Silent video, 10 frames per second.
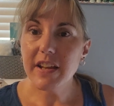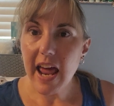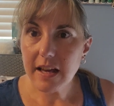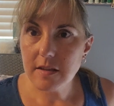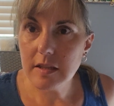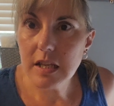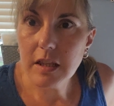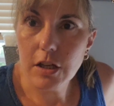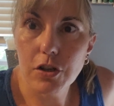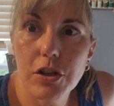the next thing
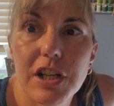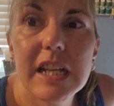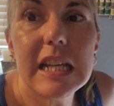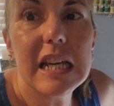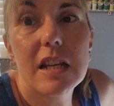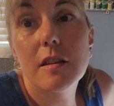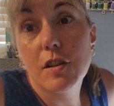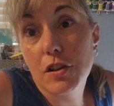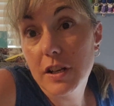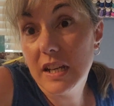that you're going to need is
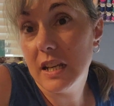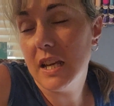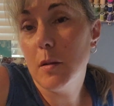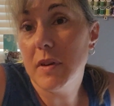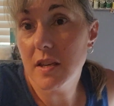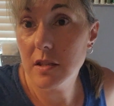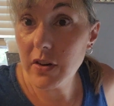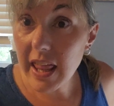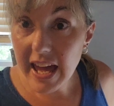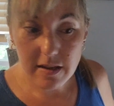you're going to need a piece of
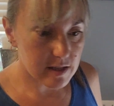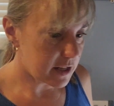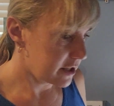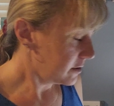elastic